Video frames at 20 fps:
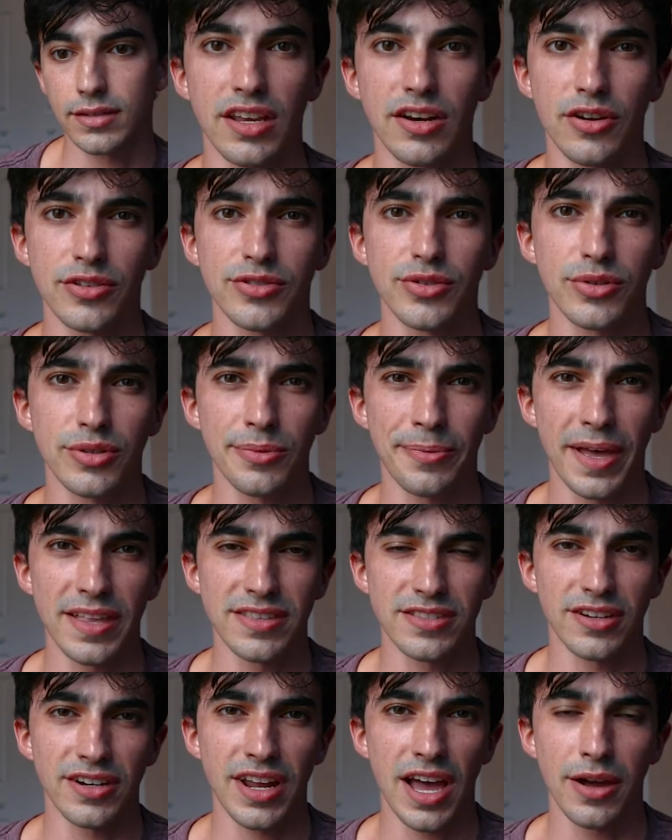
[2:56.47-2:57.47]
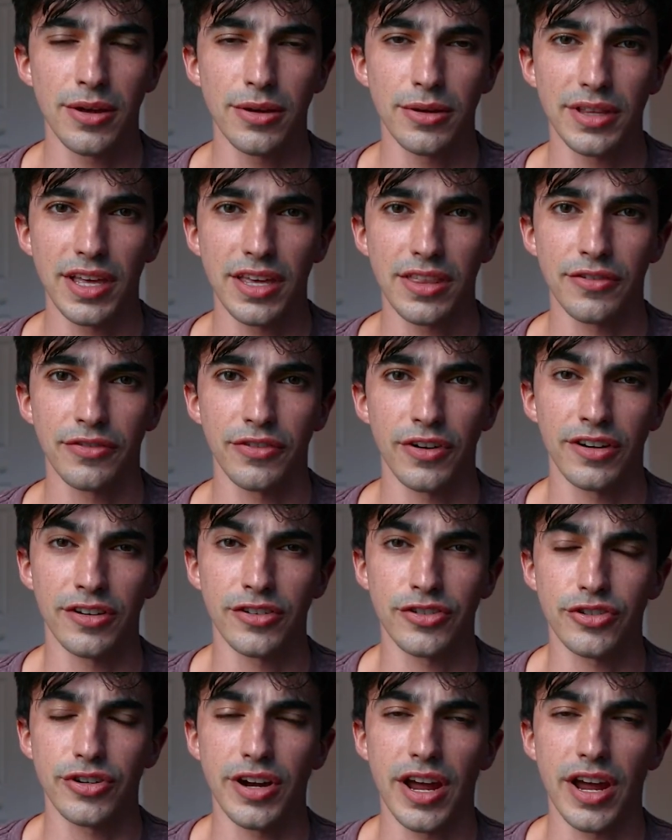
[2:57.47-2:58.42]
It also depends on how you lay the furniture